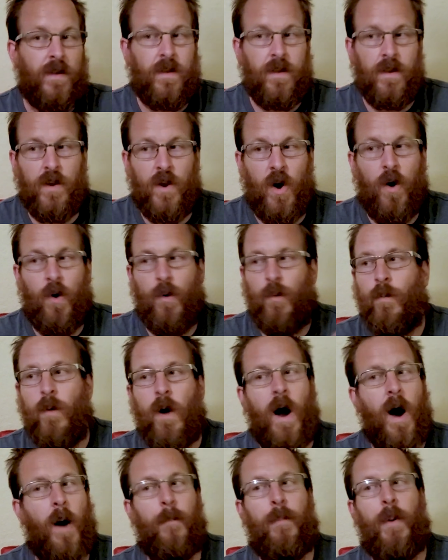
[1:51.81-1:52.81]
You know,
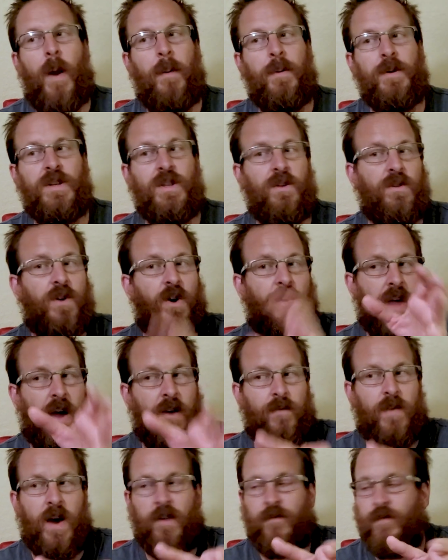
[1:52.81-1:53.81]
I'll probably still go
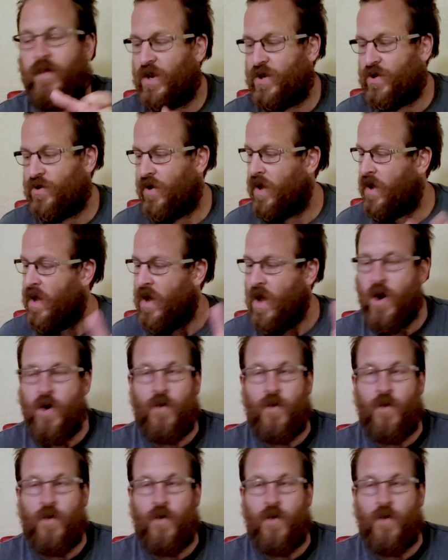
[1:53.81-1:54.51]
that route eventually.